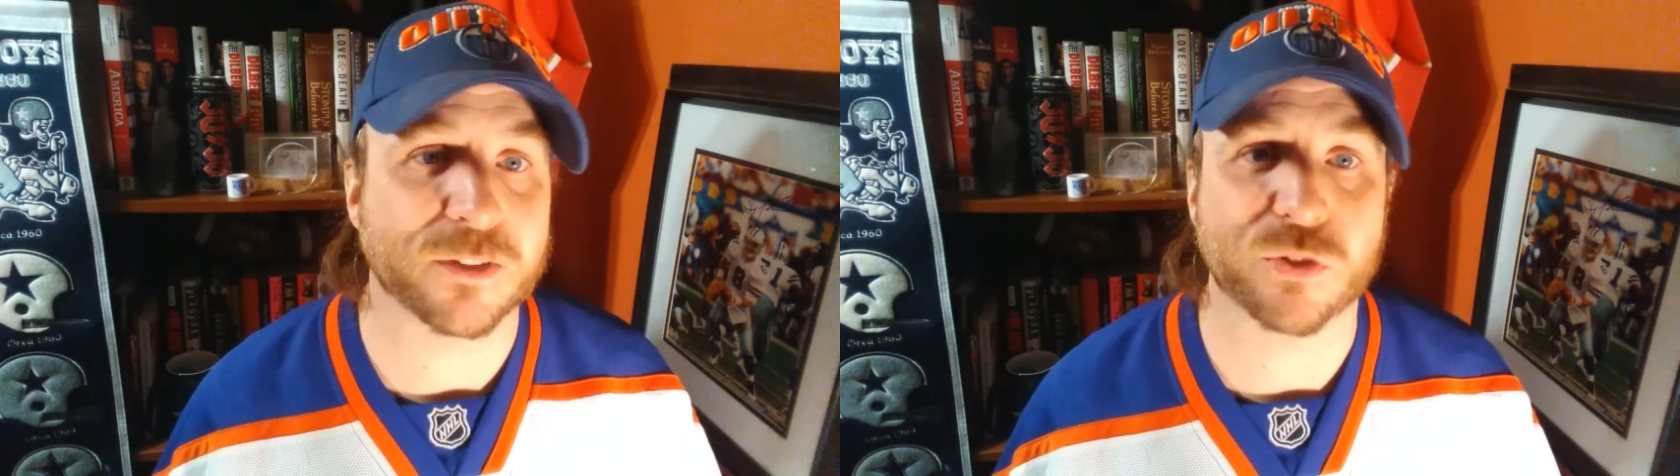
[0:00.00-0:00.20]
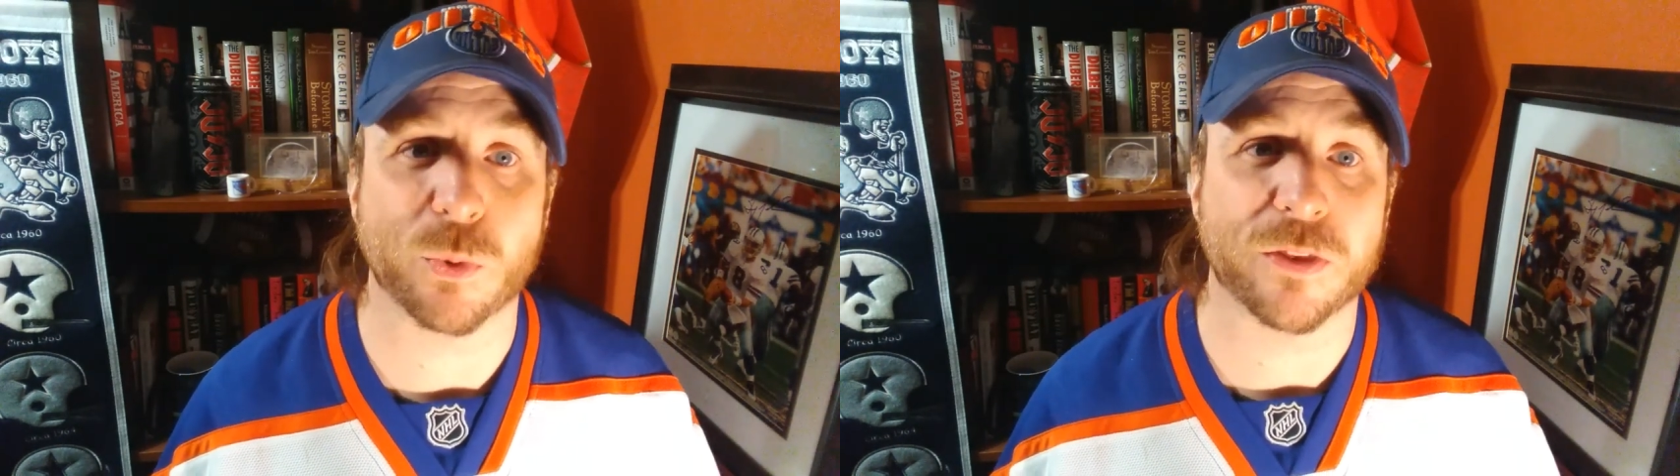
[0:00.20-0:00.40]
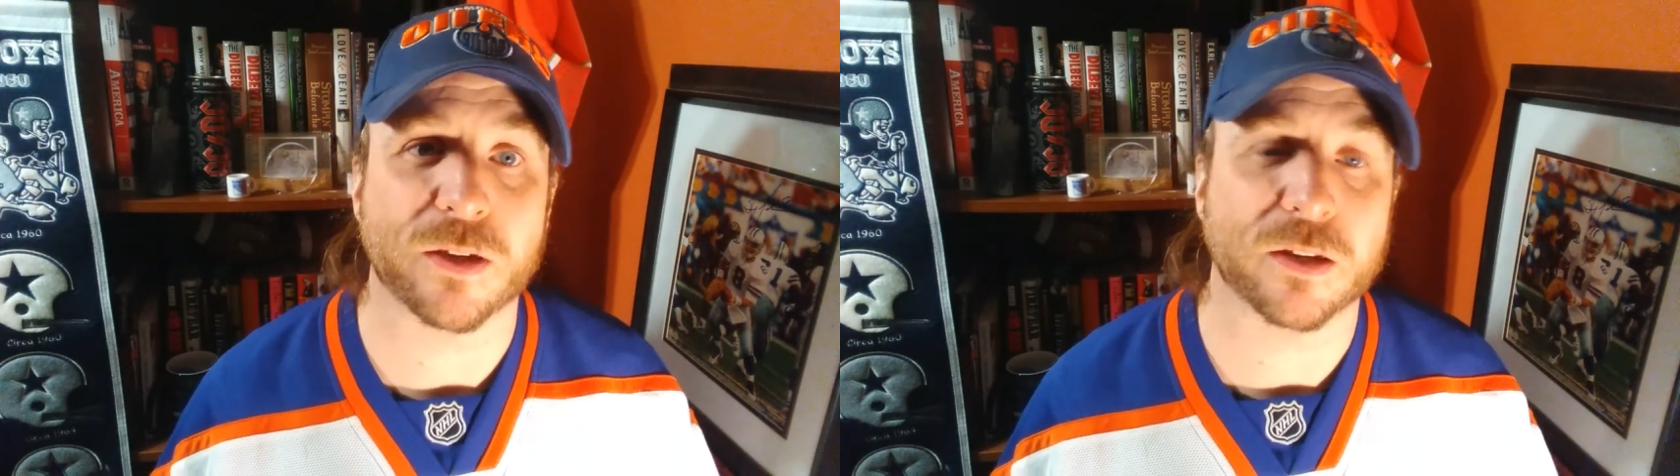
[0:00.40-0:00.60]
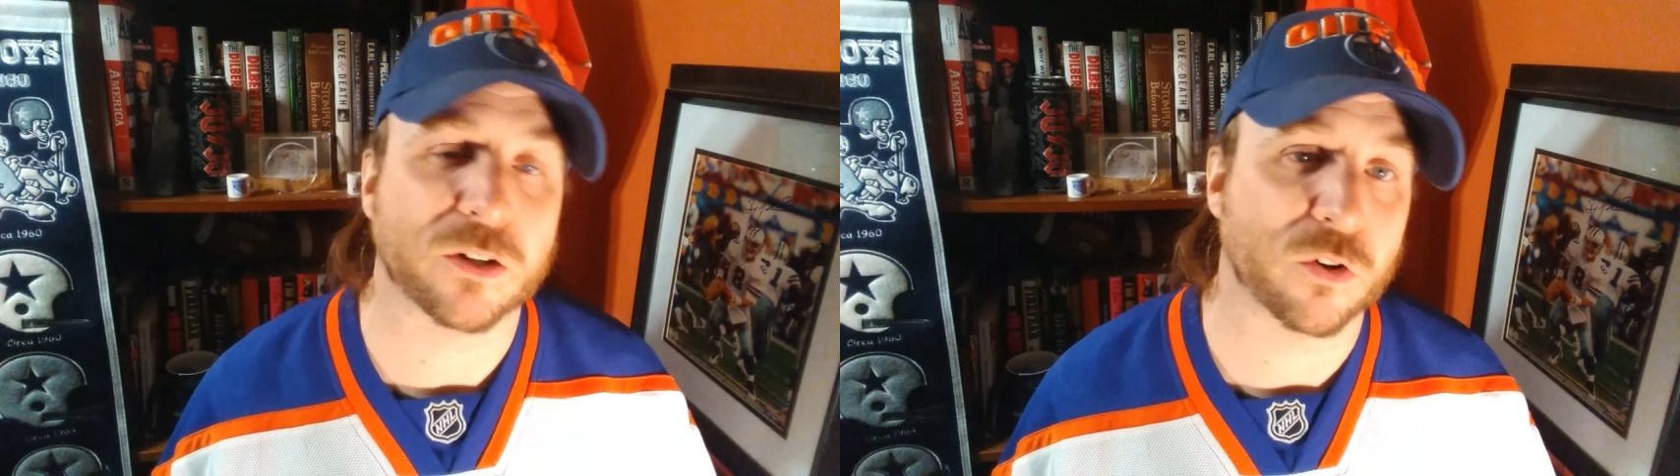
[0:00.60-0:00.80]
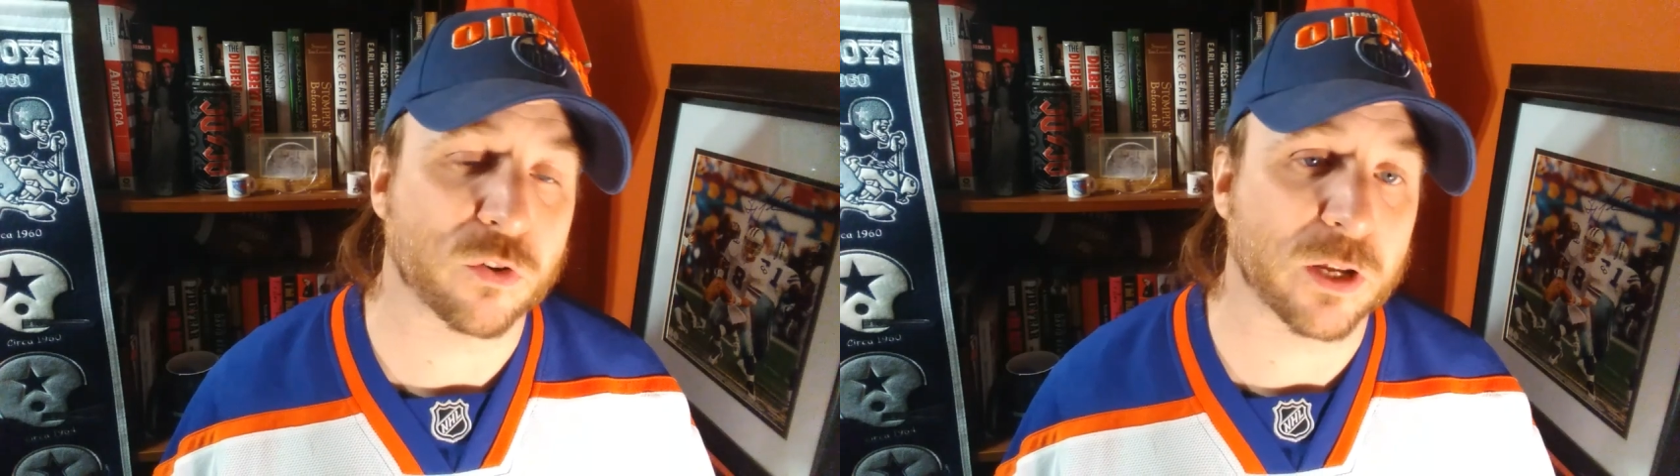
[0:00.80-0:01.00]
the way that
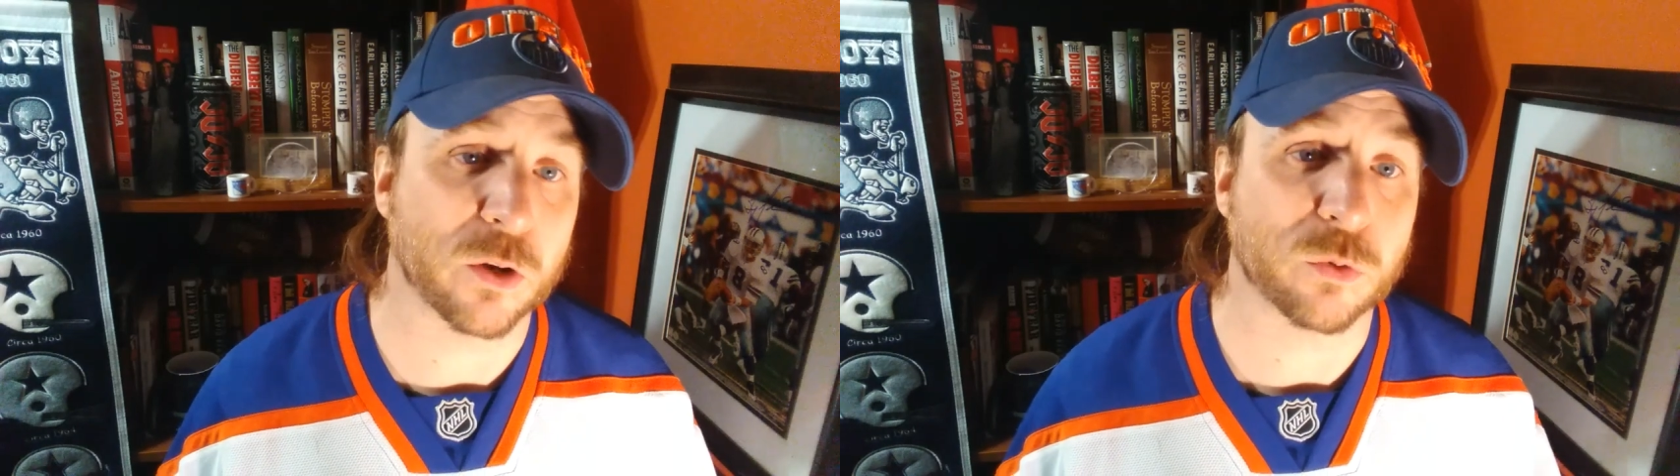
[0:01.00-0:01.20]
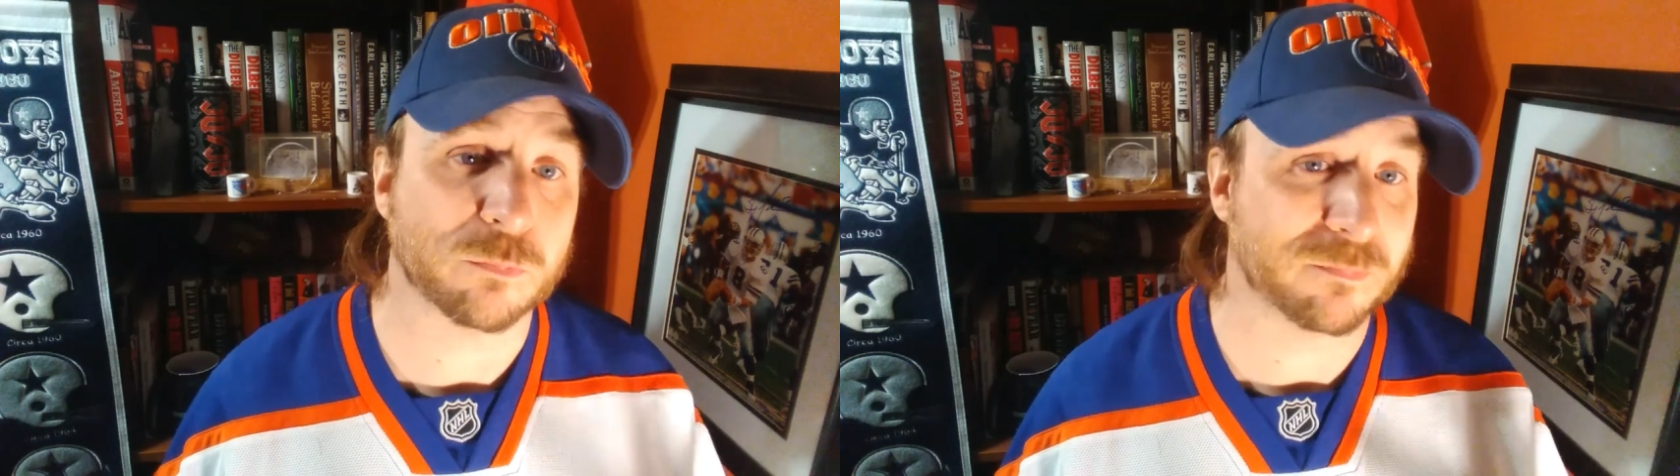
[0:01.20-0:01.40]
turned out.